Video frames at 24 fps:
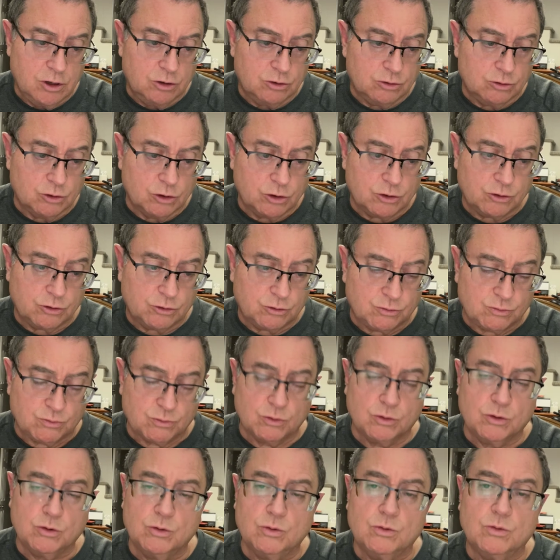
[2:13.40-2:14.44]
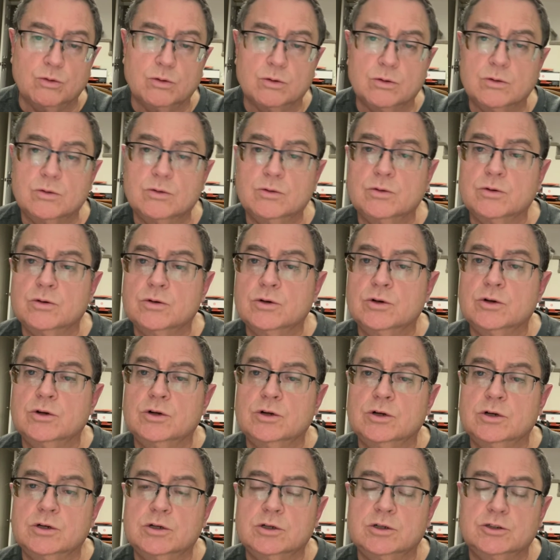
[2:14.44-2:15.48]
look through
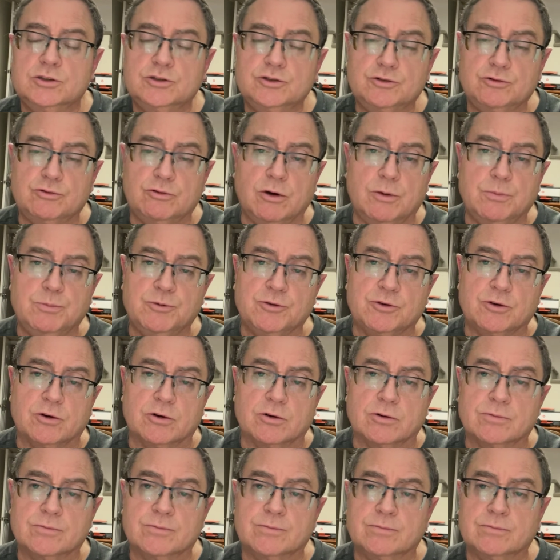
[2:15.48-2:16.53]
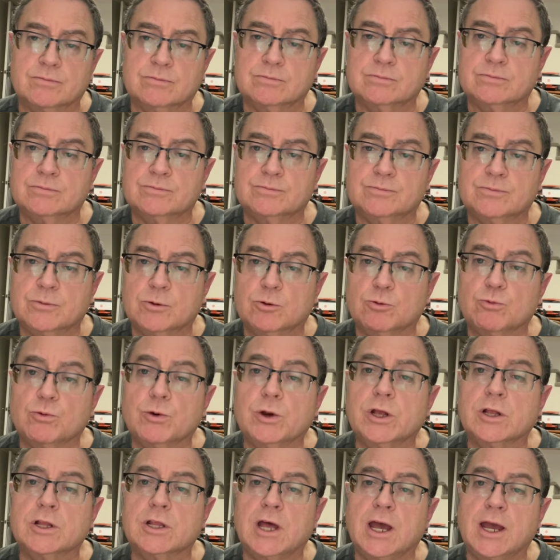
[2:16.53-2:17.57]
Scripture,
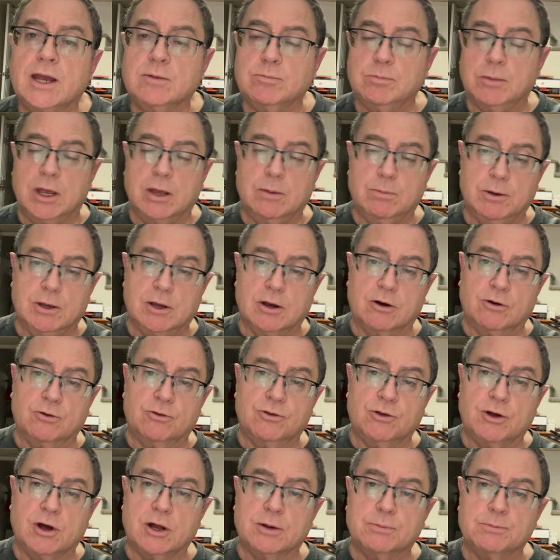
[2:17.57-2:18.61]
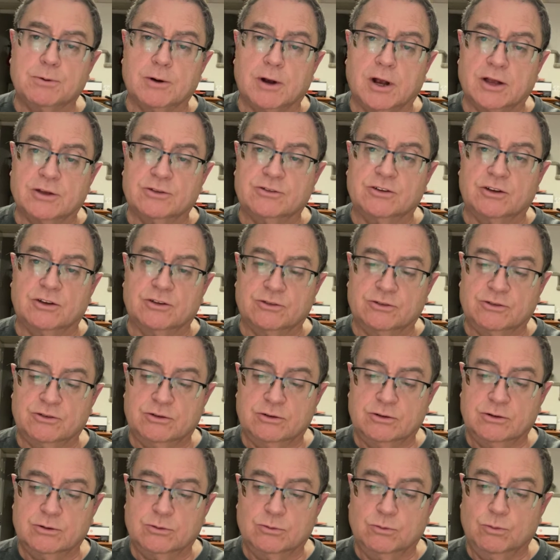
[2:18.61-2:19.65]
realign maybe our thought process
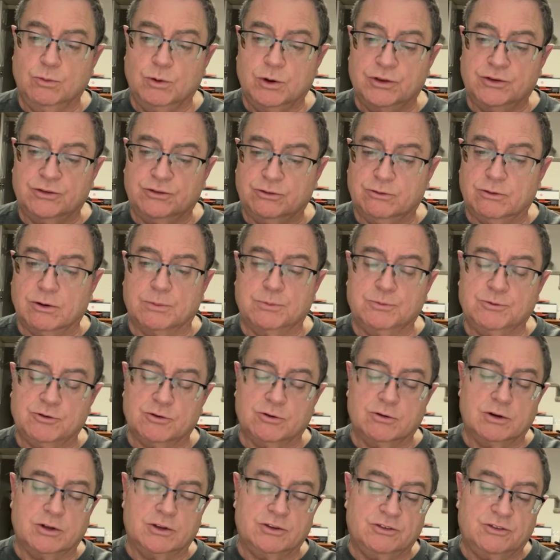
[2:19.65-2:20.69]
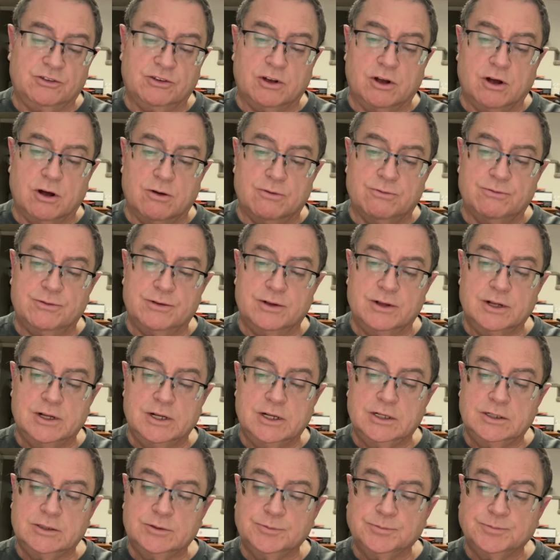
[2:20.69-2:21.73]
with Scripture itself.
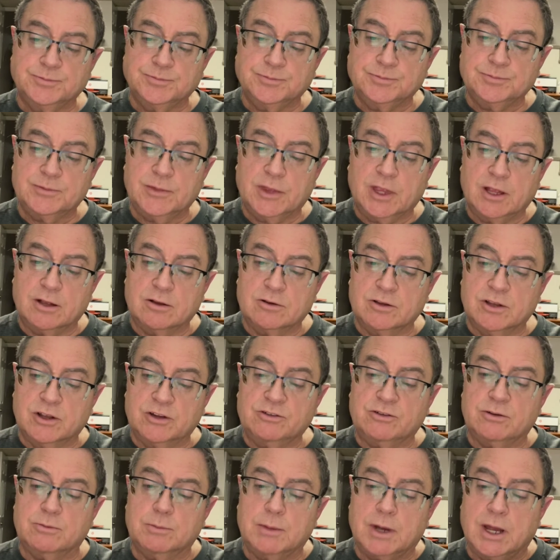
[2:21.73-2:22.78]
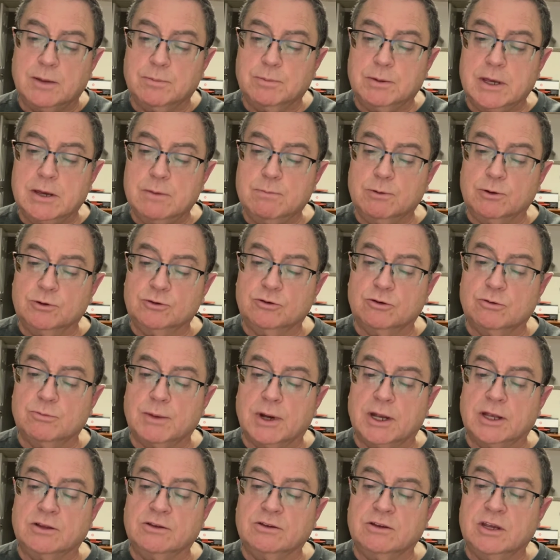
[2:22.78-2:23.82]
Listen, my people, to
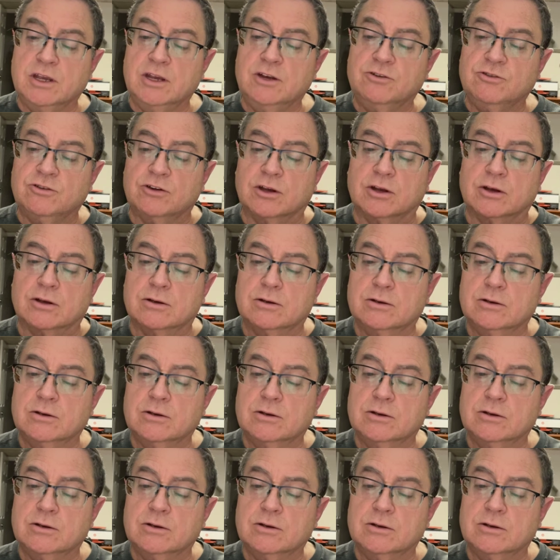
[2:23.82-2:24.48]
my teaching.